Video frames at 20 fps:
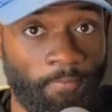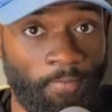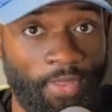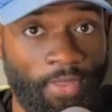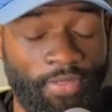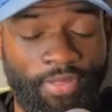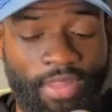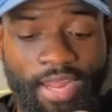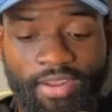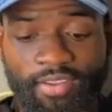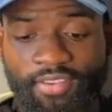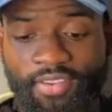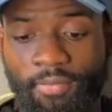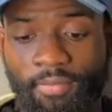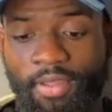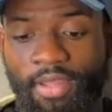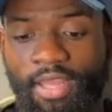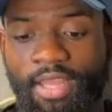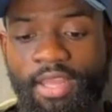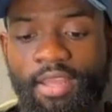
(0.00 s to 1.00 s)
and that is
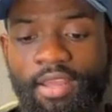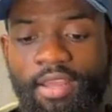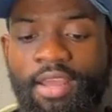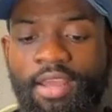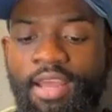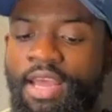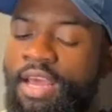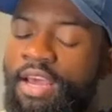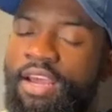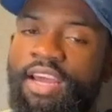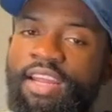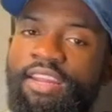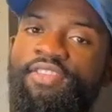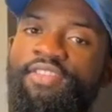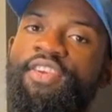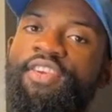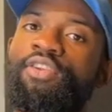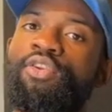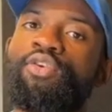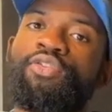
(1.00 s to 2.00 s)
something he
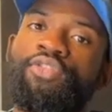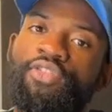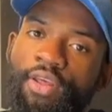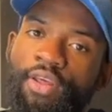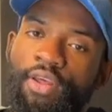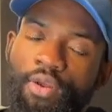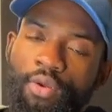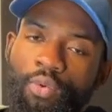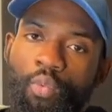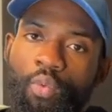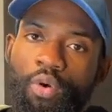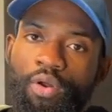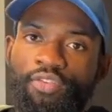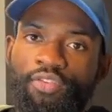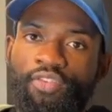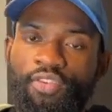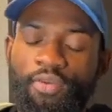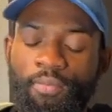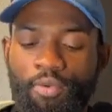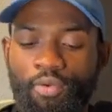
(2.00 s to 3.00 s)
continuously
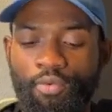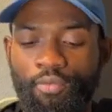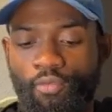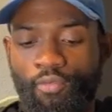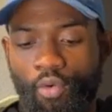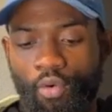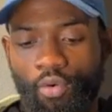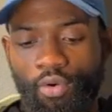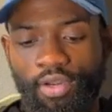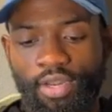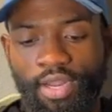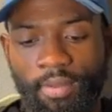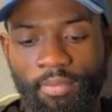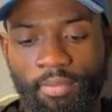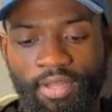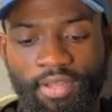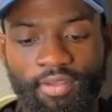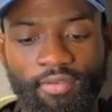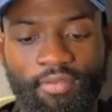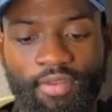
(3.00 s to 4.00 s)
wants to move forward, and I
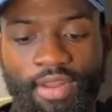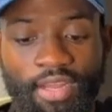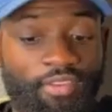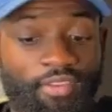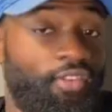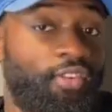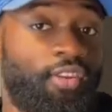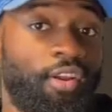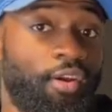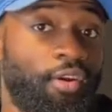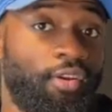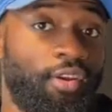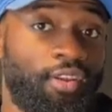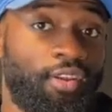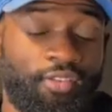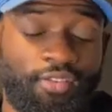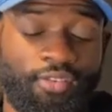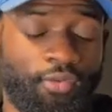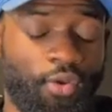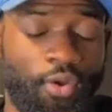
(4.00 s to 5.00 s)
believe next year
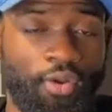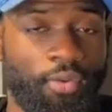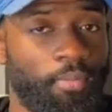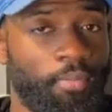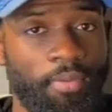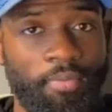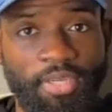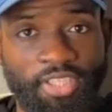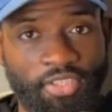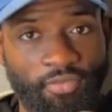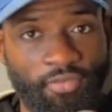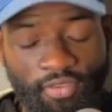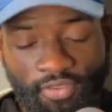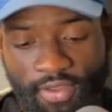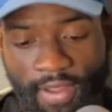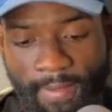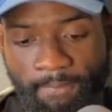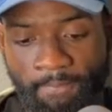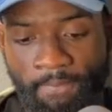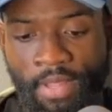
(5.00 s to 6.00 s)
it's going to be much of the
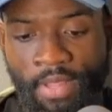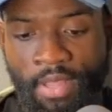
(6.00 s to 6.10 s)
same,